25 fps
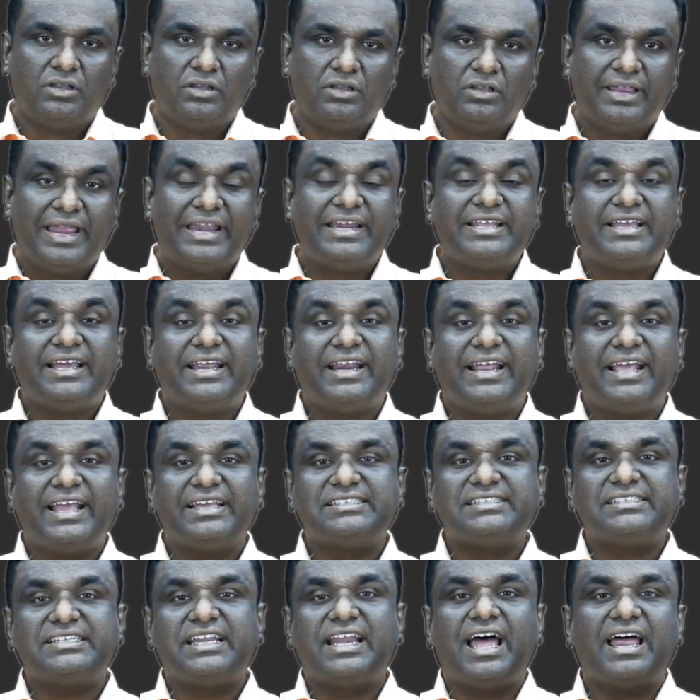it
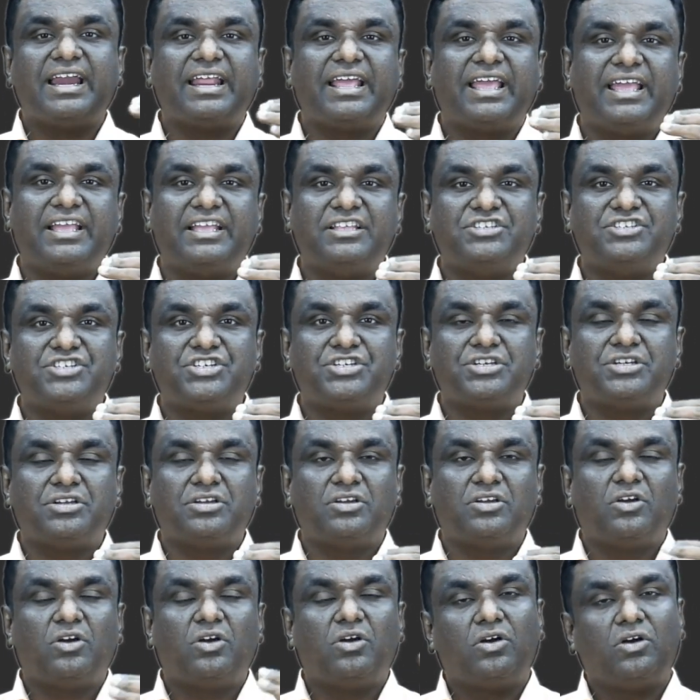creates an arrange
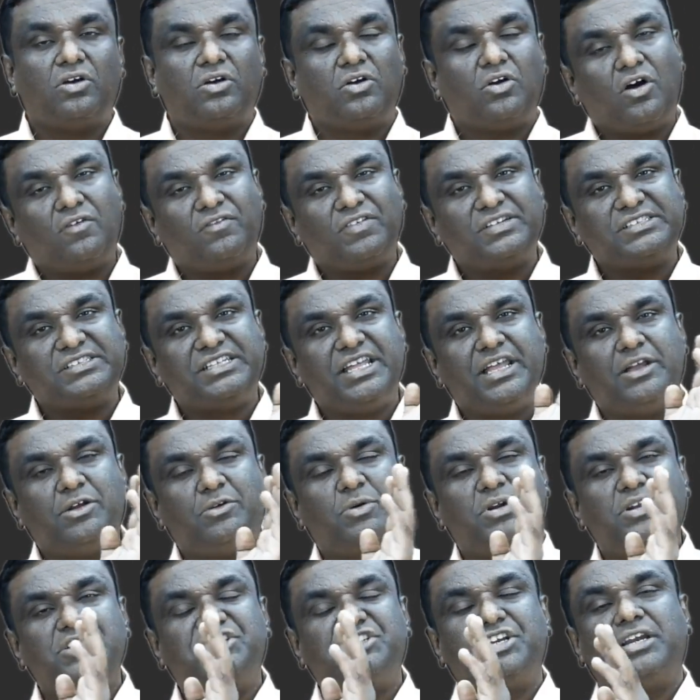of a
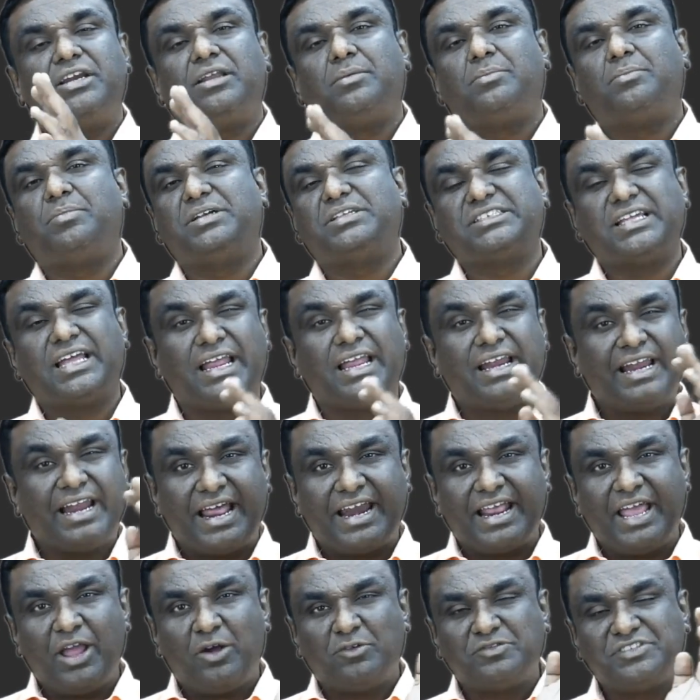sequential numbers, an
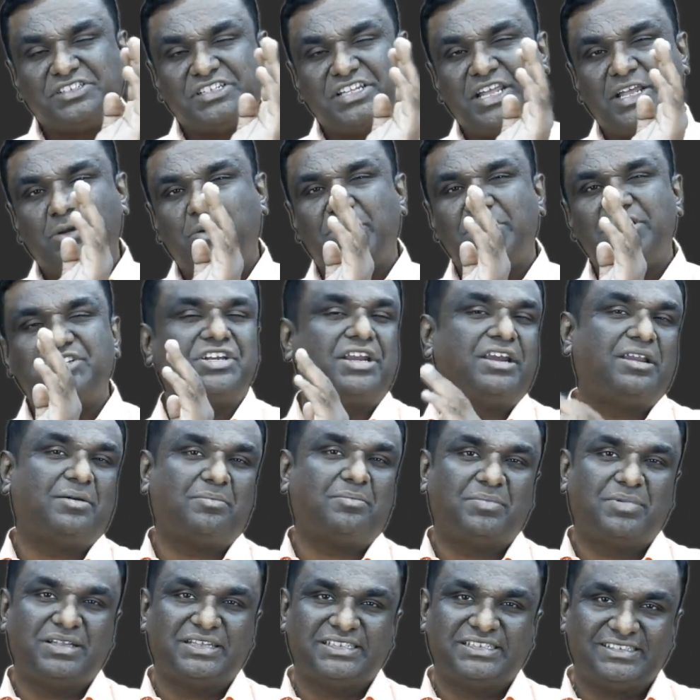array of sequential
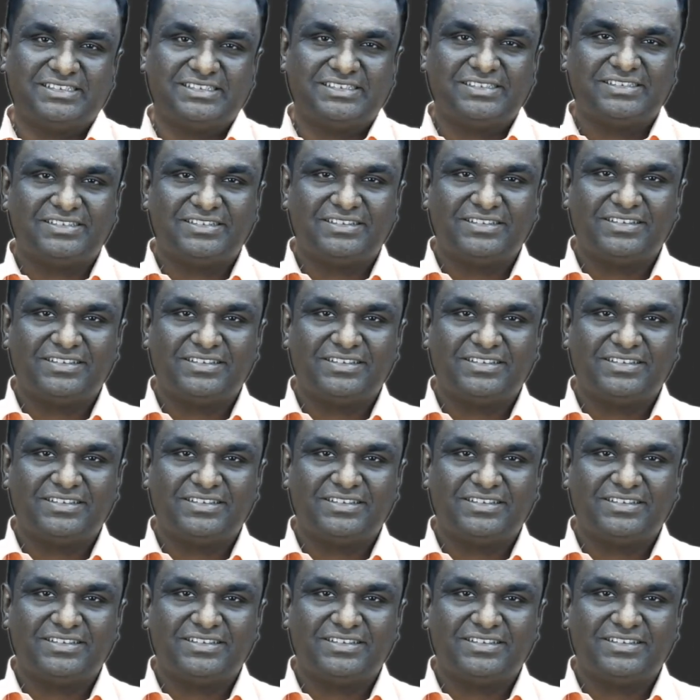numbers.